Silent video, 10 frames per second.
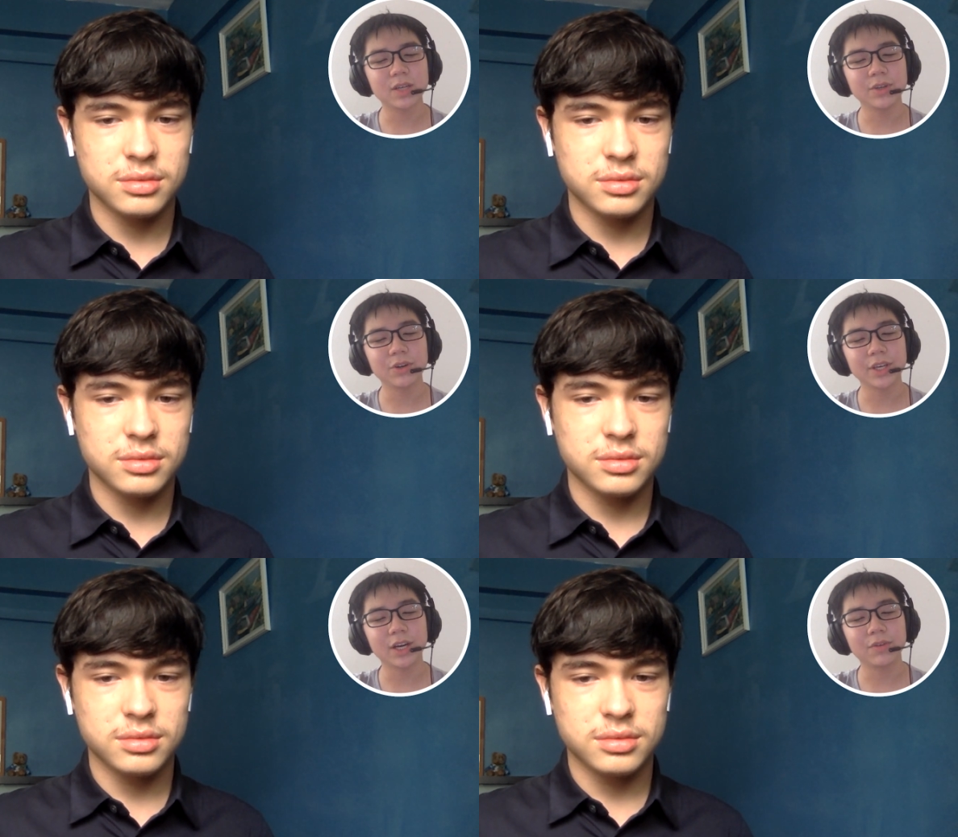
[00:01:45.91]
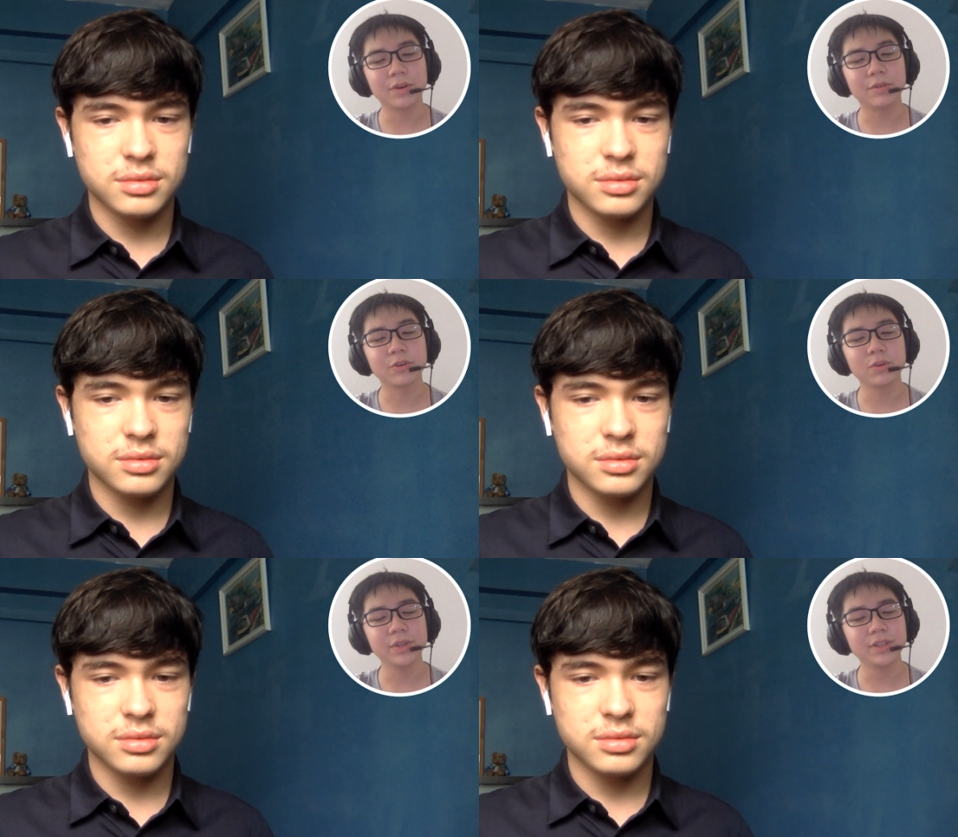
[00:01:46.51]
Speaker 1: be looking out for your
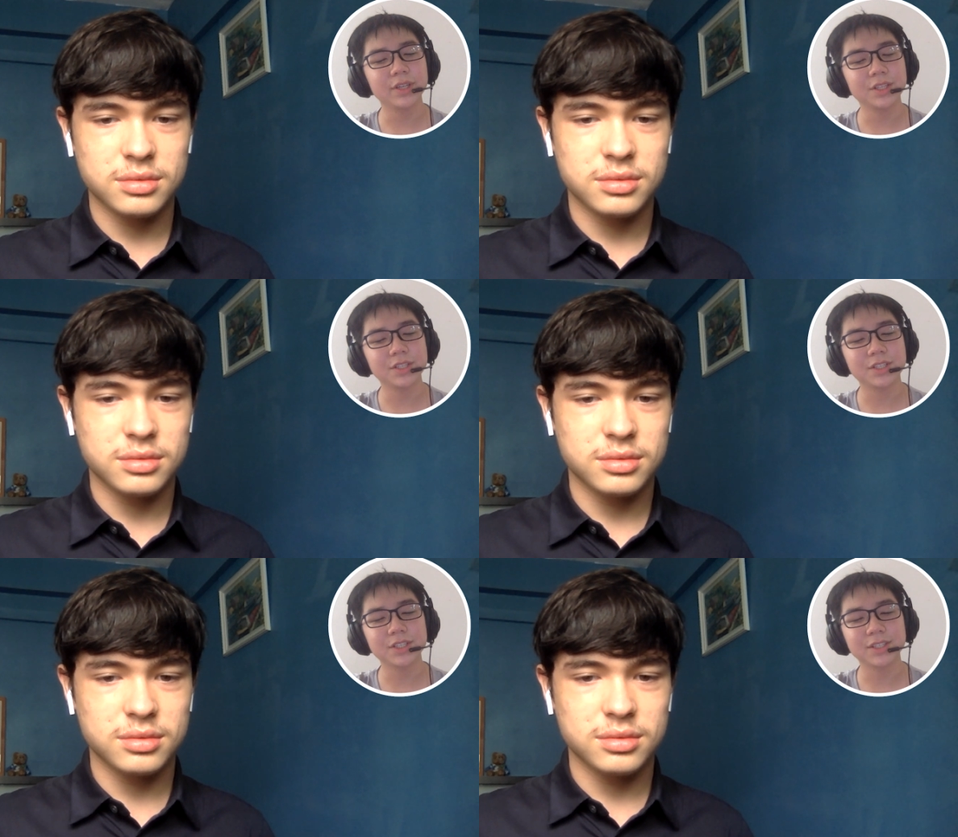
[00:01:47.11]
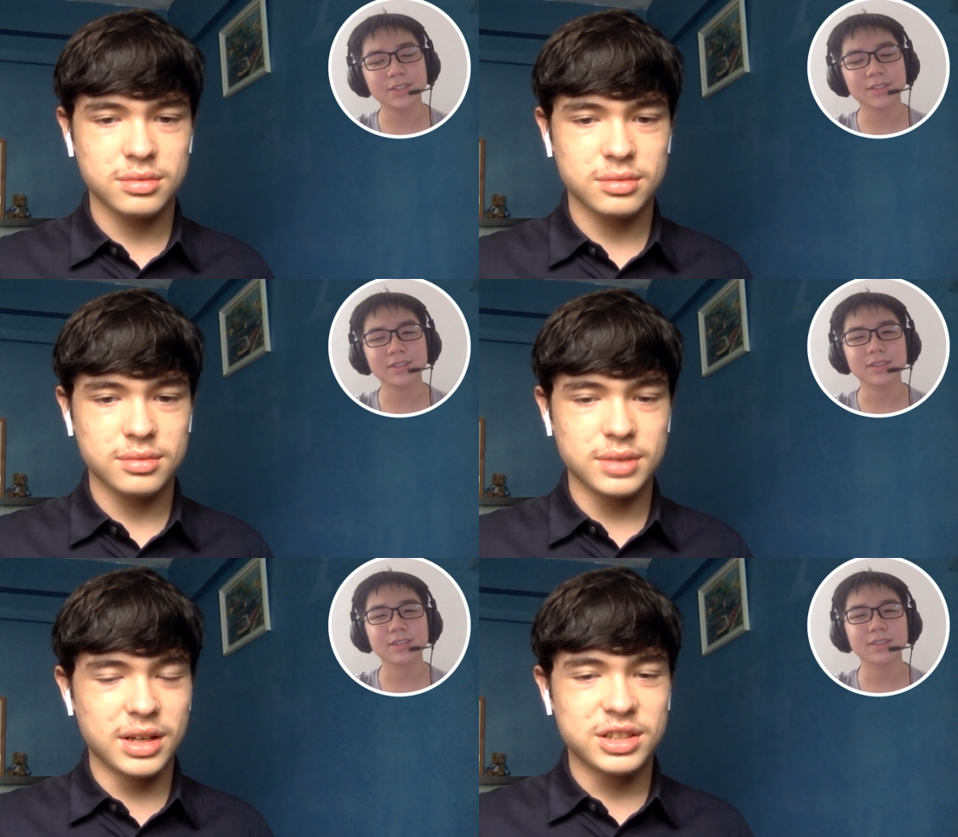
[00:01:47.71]
recruitment later this year.
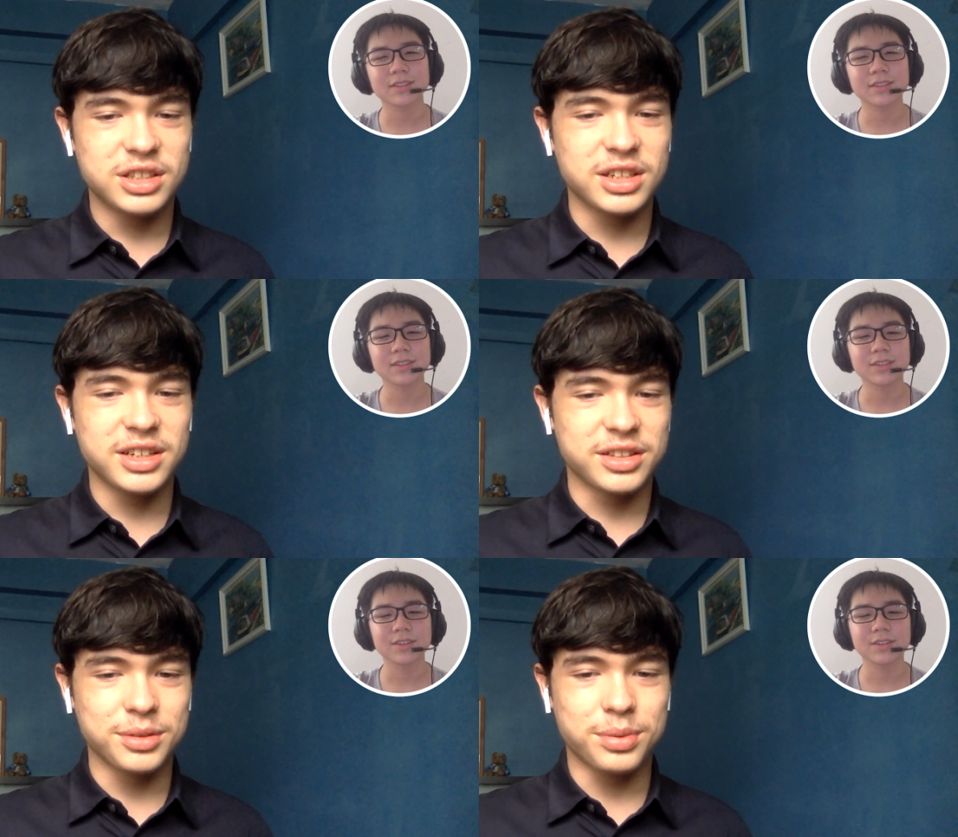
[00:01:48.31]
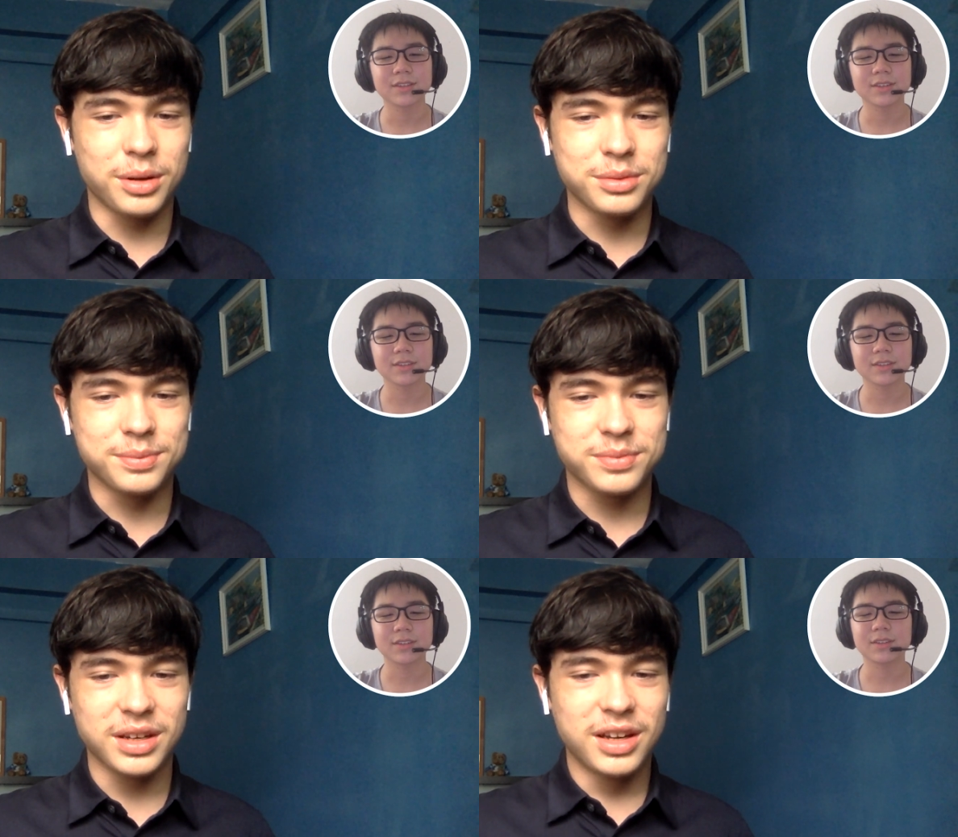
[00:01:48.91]
Speaker 2: Sure, no
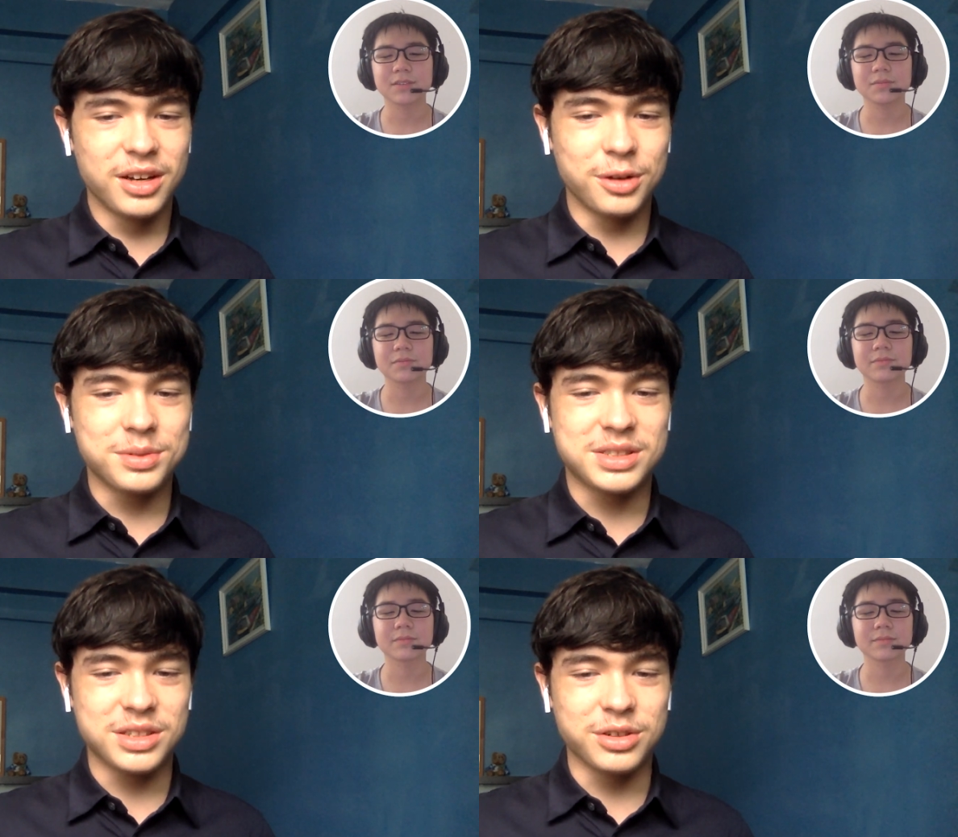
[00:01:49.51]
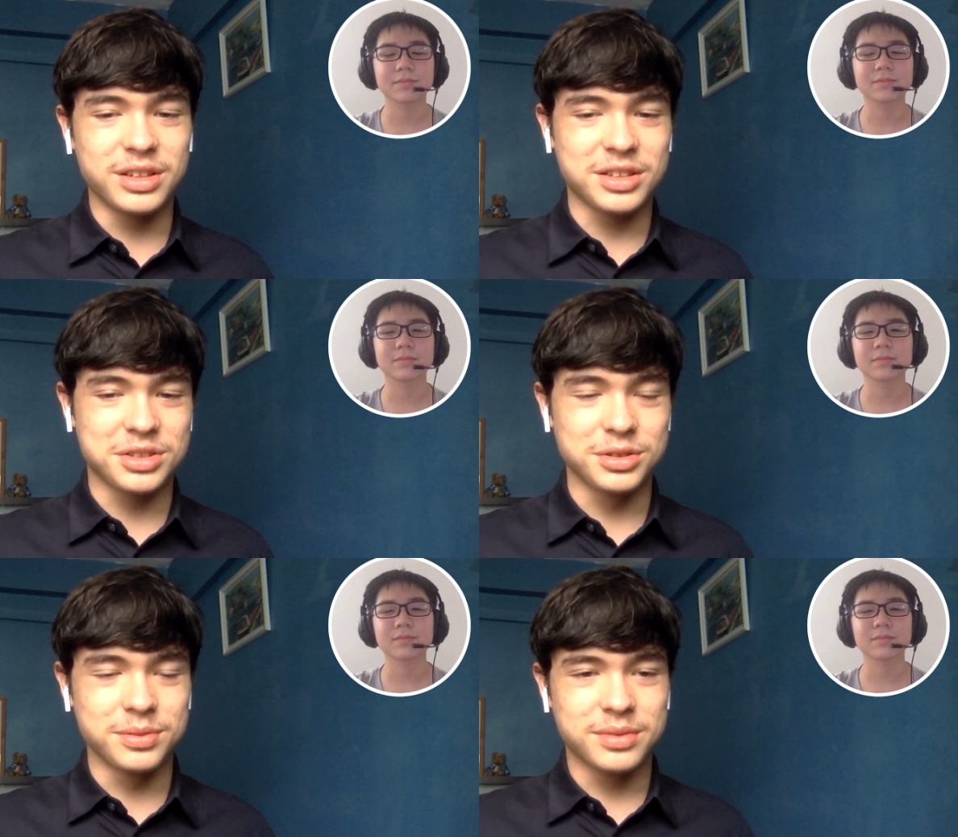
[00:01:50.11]
problem. Hope to see you in Inc
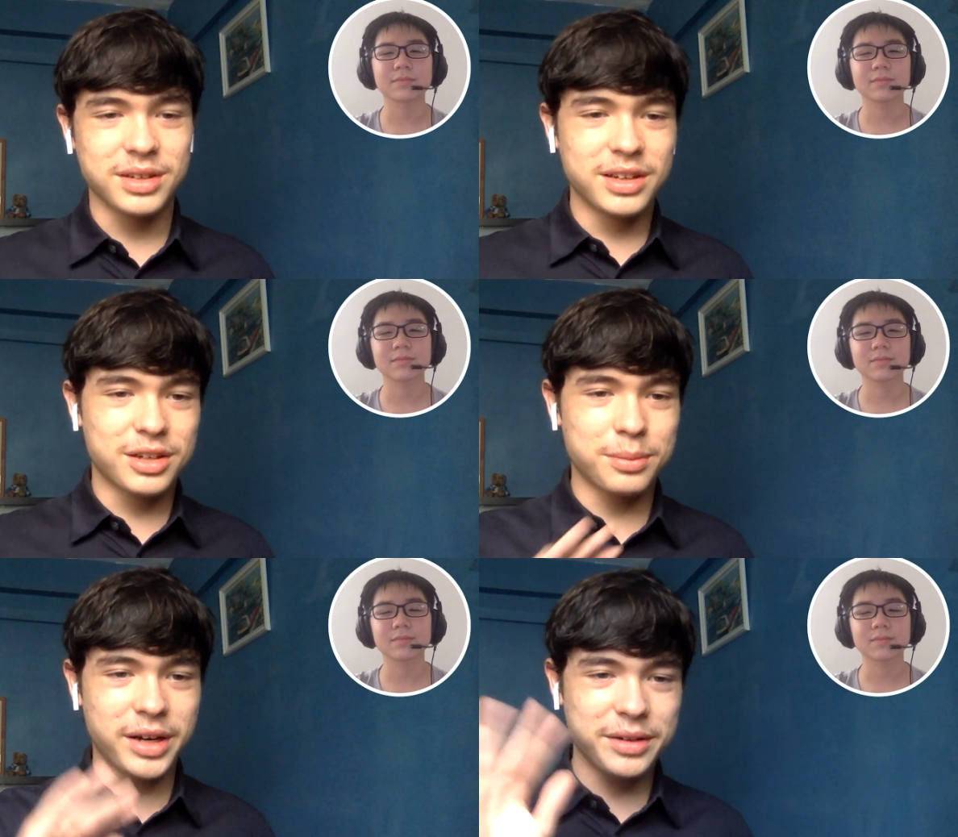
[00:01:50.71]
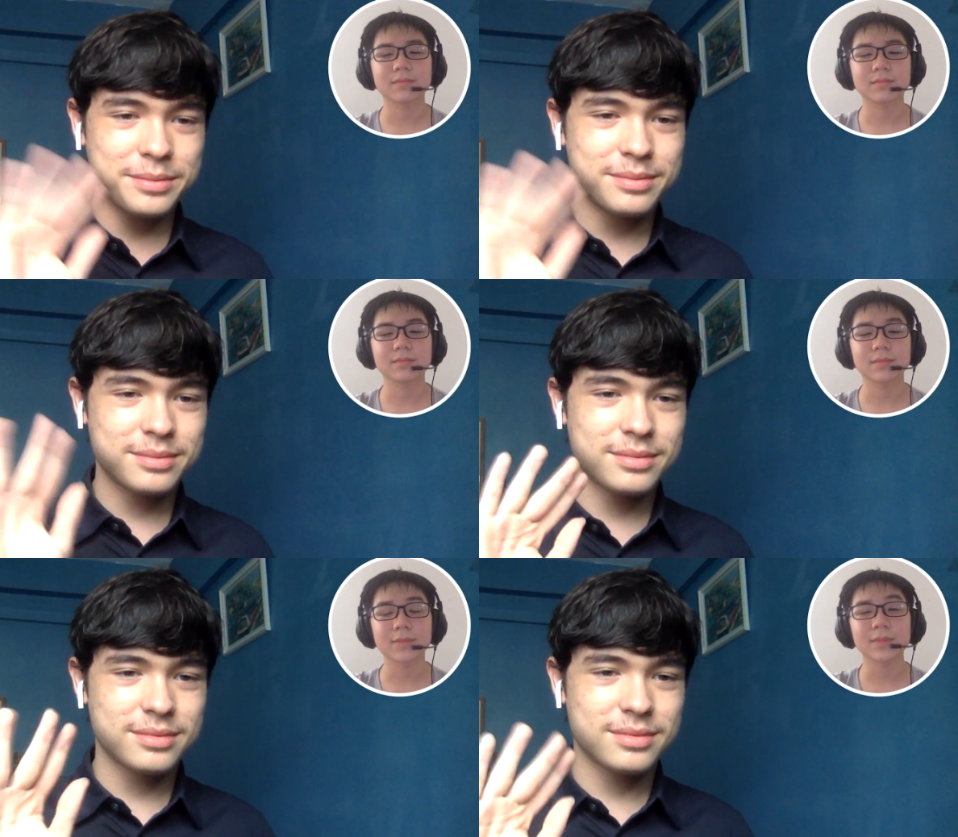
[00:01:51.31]
soon. Goodbye.
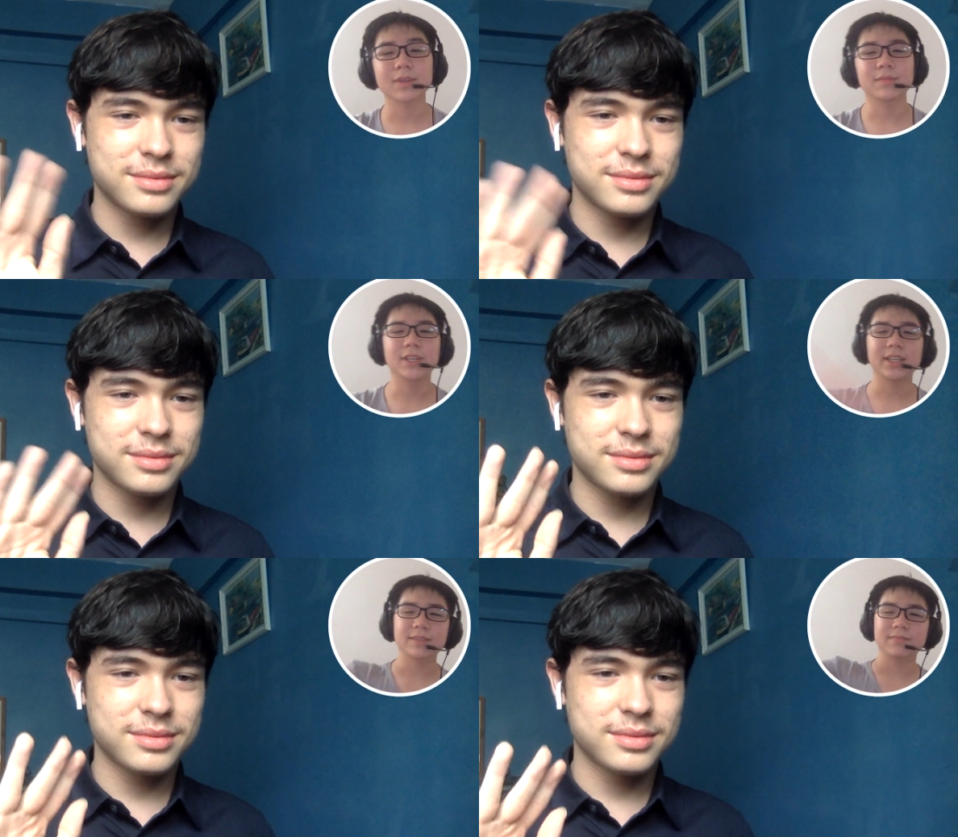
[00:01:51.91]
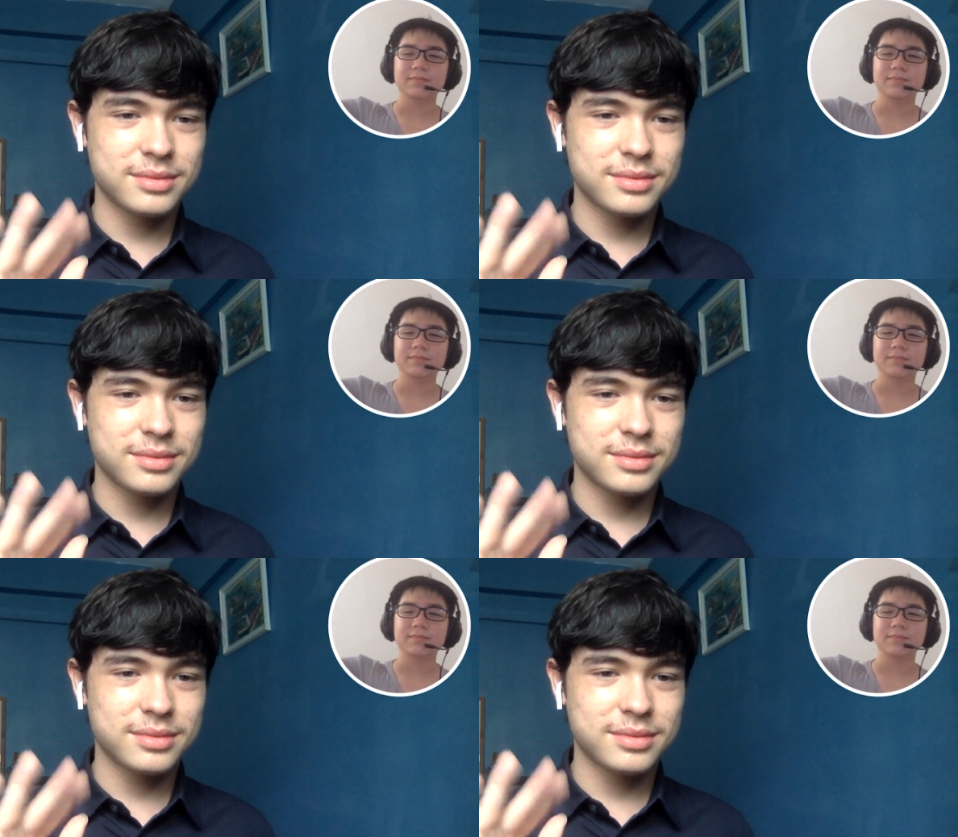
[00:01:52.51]
Bye.